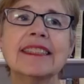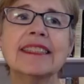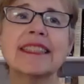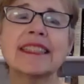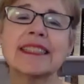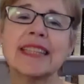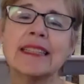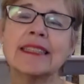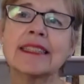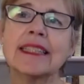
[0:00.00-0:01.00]

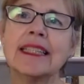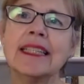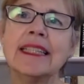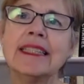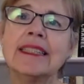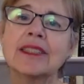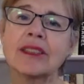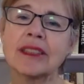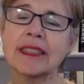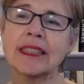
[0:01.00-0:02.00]
success in this
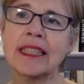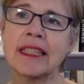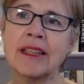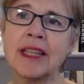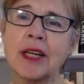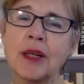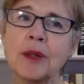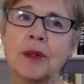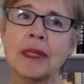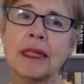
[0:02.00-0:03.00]
current
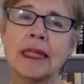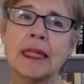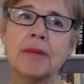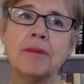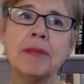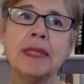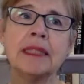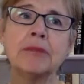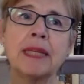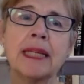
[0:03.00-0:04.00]
scenario
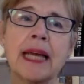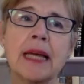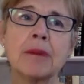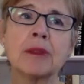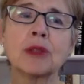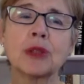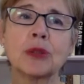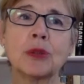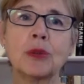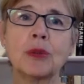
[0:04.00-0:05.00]
means being able
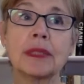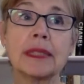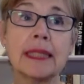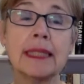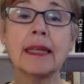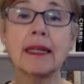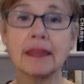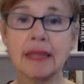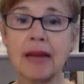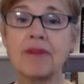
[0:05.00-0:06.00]
to lead a
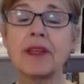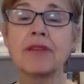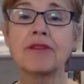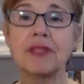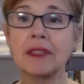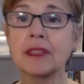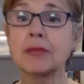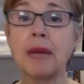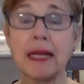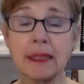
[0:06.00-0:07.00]
life that feels
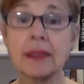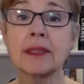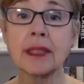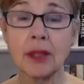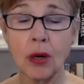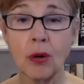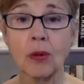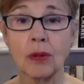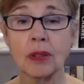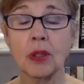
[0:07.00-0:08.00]
balanced and
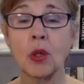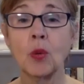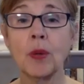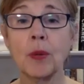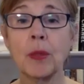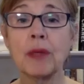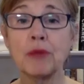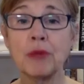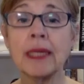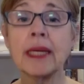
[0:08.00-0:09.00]
whole, where we
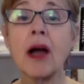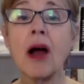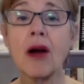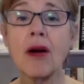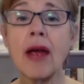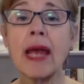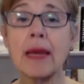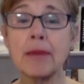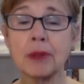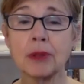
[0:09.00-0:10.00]
really are
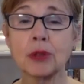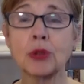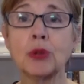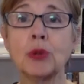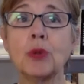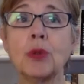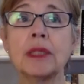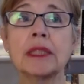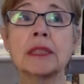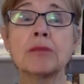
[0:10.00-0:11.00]
able to
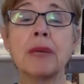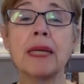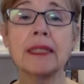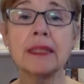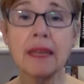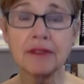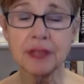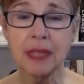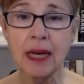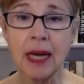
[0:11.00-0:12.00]
spend enough
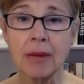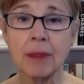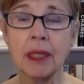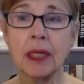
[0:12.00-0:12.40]
time